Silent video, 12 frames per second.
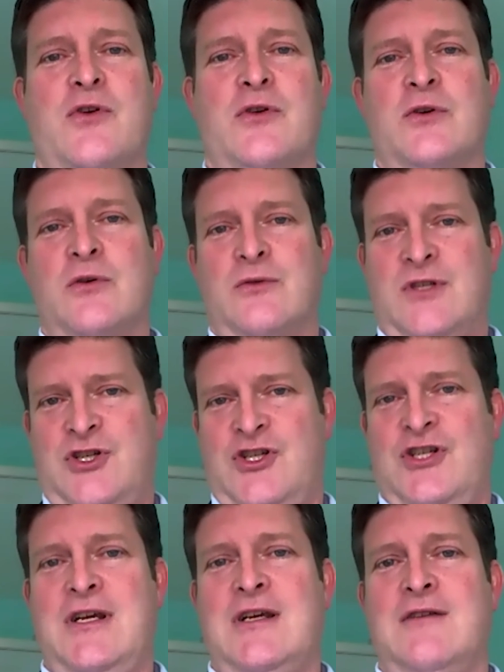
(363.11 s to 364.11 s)
going to
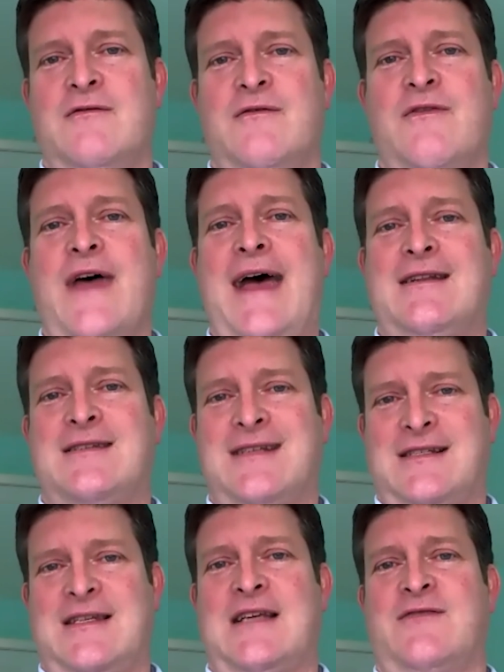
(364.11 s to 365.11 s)
achieve that
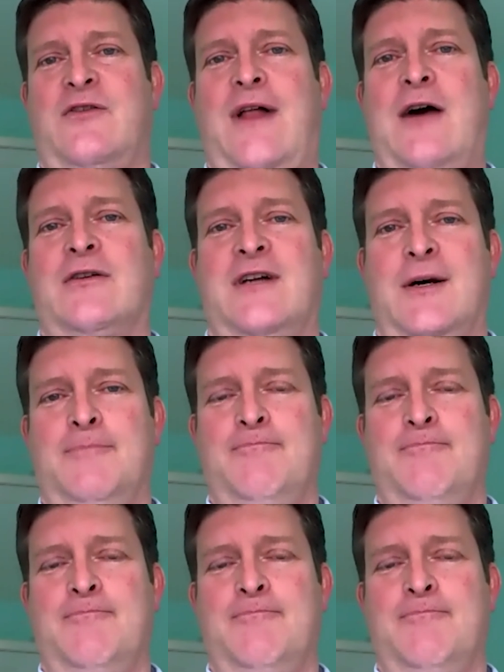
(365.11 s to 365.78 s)
successful outcome.